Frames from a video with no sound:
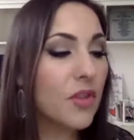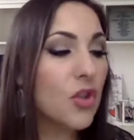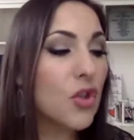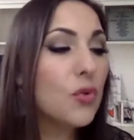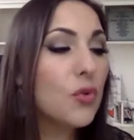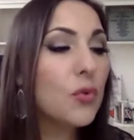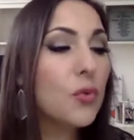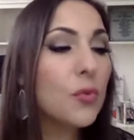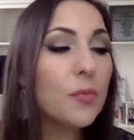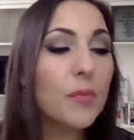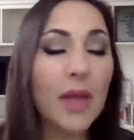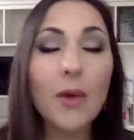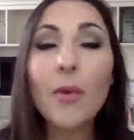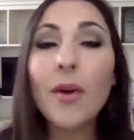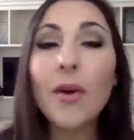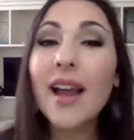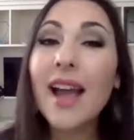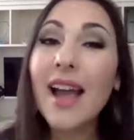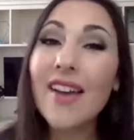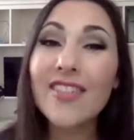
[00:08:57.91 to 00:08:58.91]
You
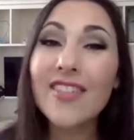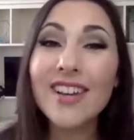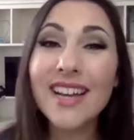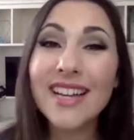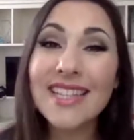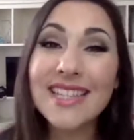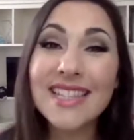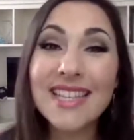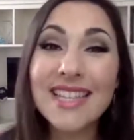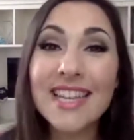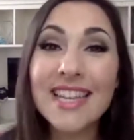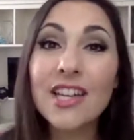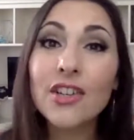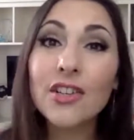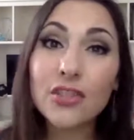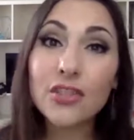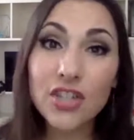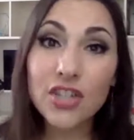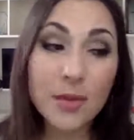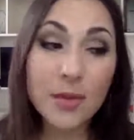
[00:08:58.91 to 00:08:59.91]
may want to have an idea
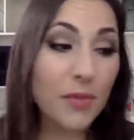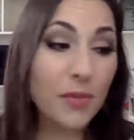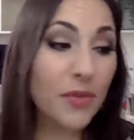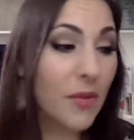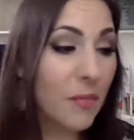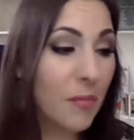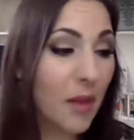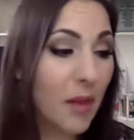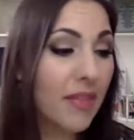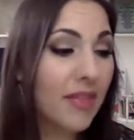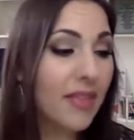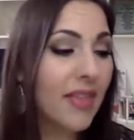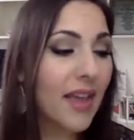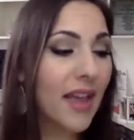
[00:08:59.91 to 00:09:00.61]
or tip of the month.